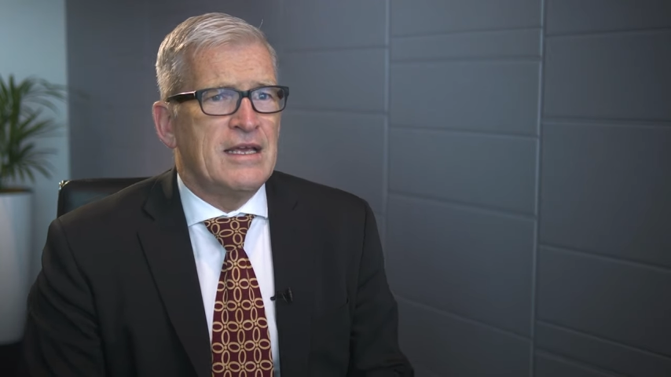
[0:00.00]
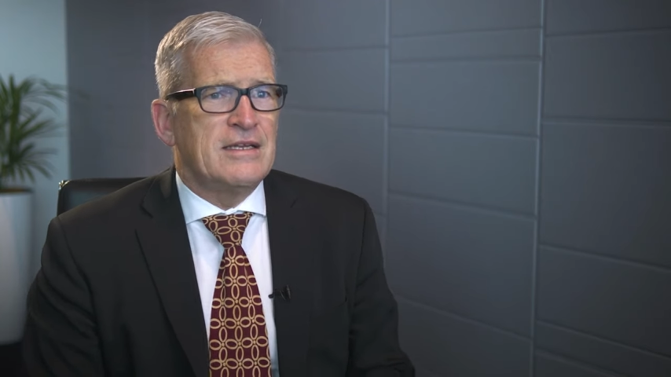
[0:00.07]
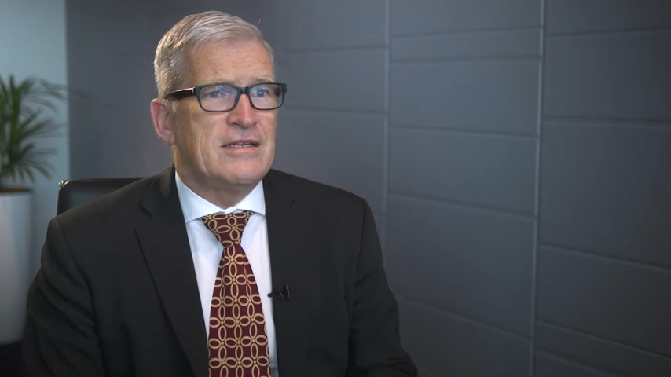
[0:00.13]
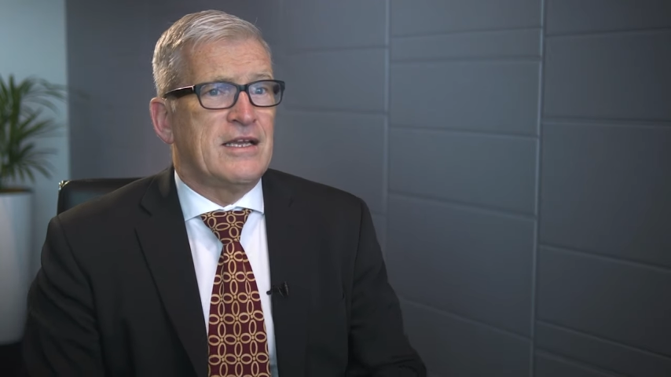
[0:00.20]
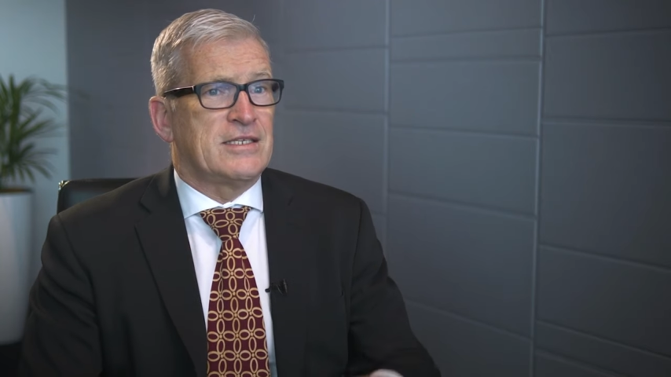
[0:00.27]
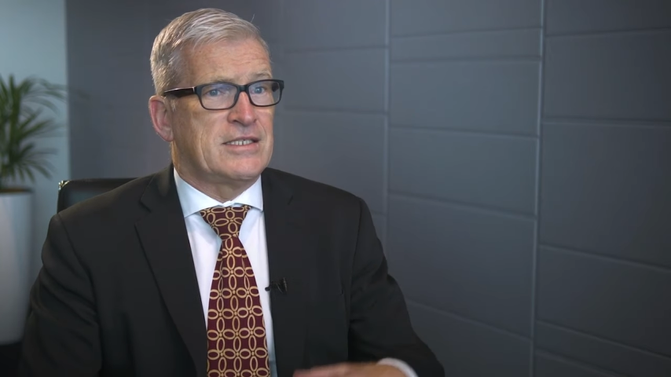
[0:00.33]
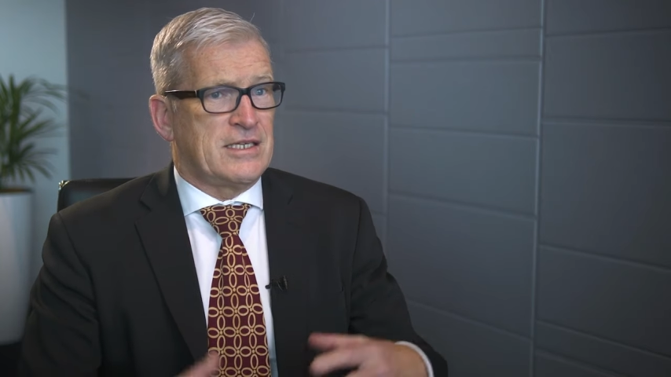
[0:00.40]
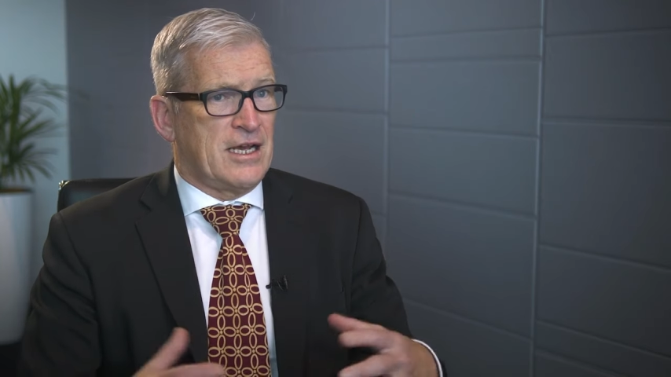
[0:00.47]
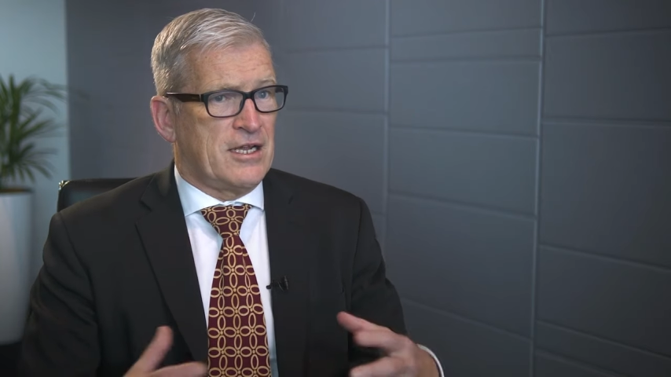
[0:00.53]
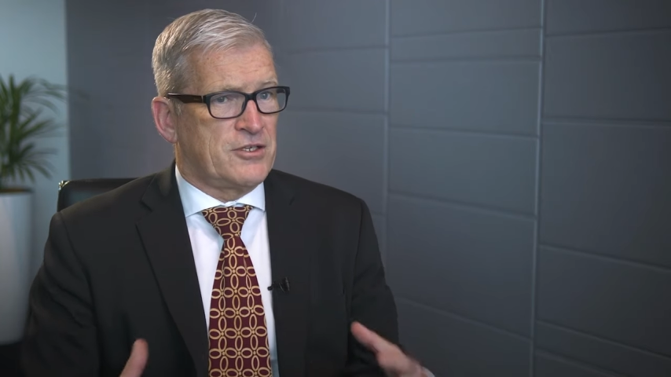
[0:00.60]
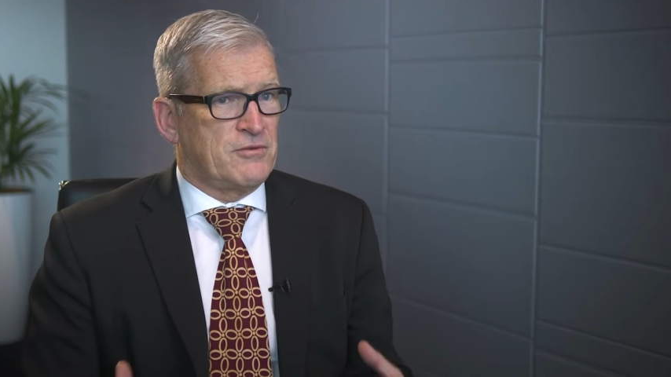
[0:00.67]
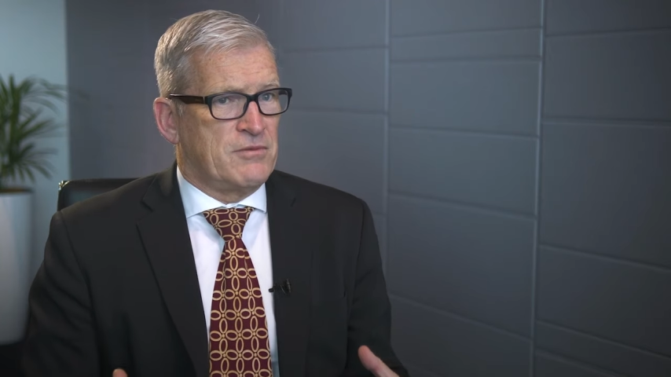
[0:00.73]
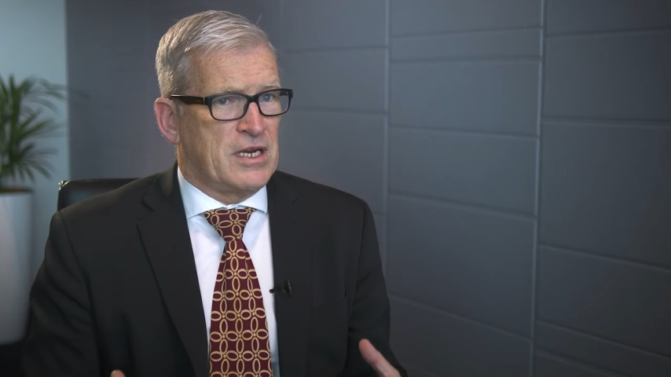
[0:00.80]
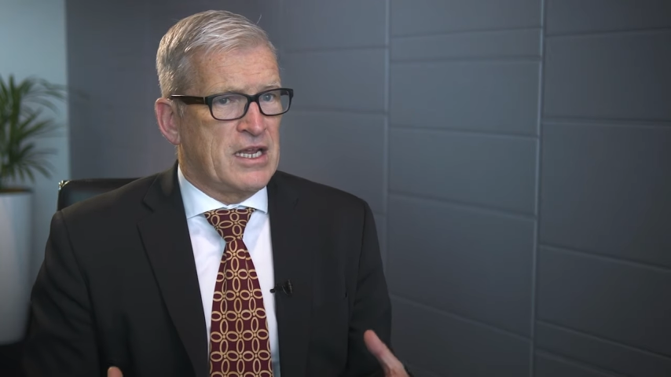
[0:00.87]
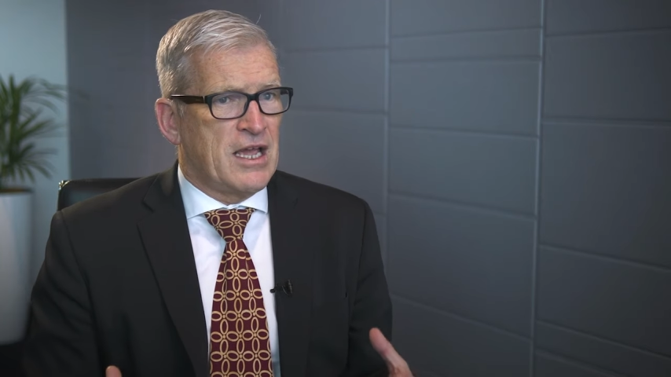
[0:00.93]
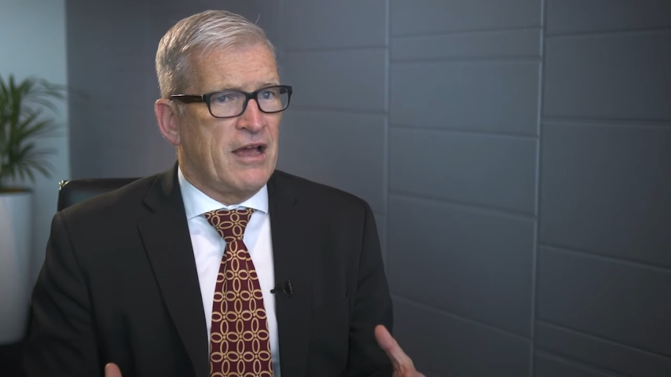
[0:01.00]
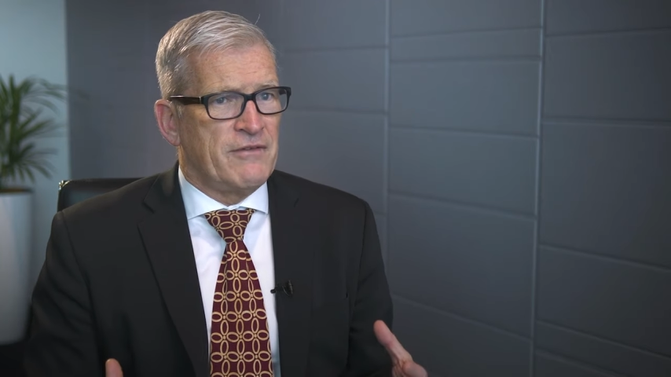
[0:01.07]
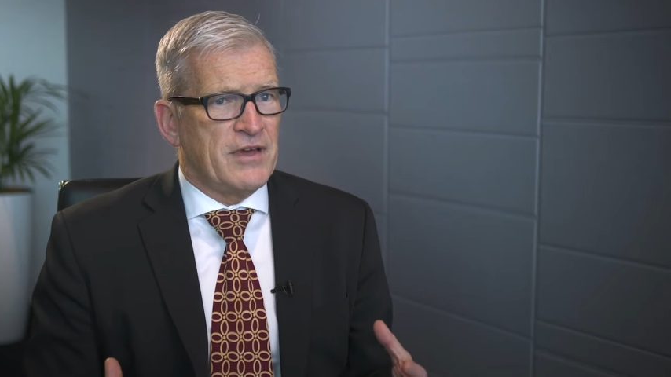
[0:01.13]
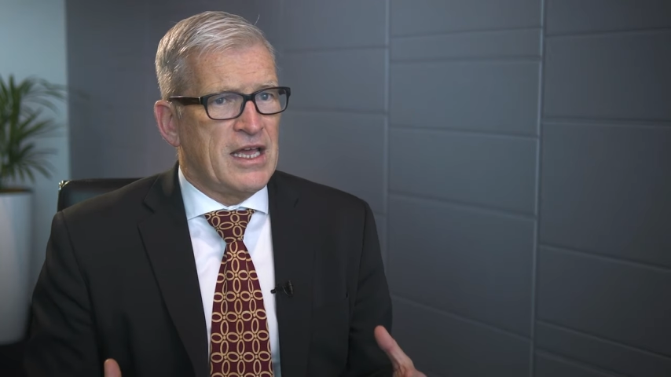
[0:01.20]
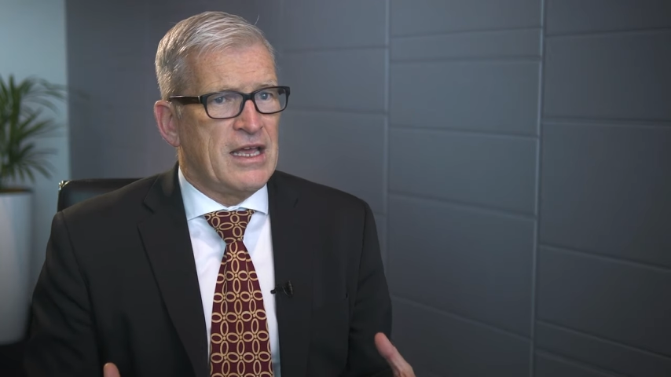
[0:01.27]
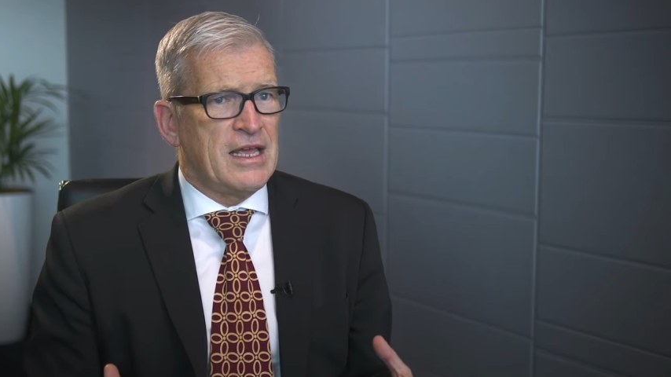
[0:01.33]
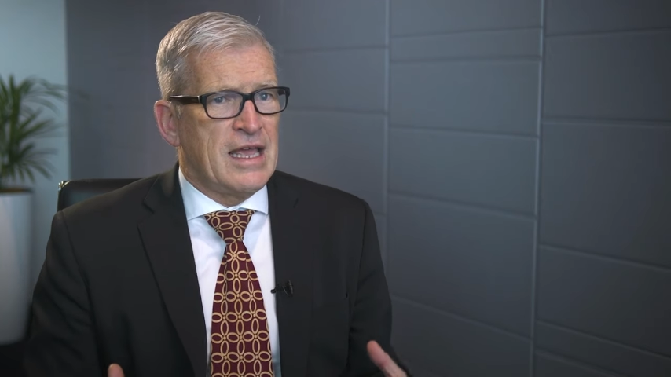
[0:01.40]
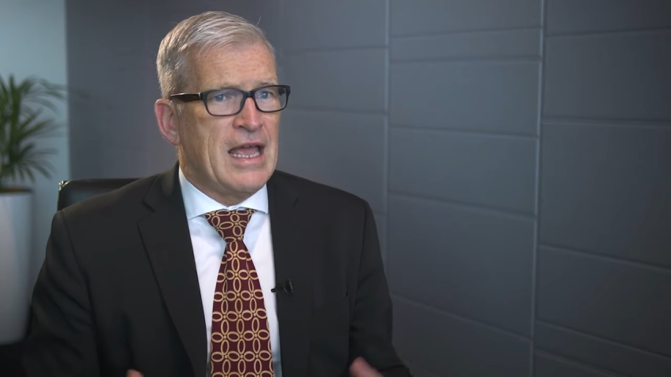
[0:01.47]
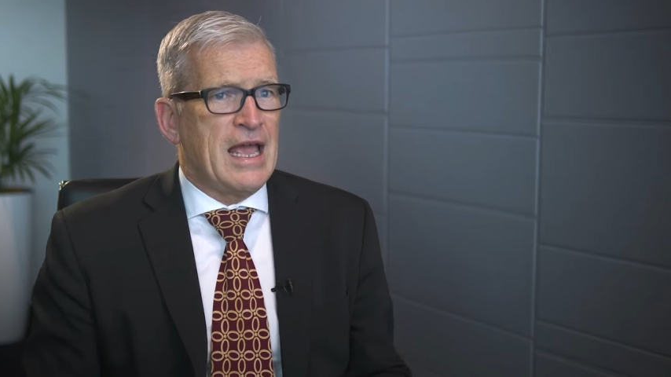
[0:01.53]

does start to recover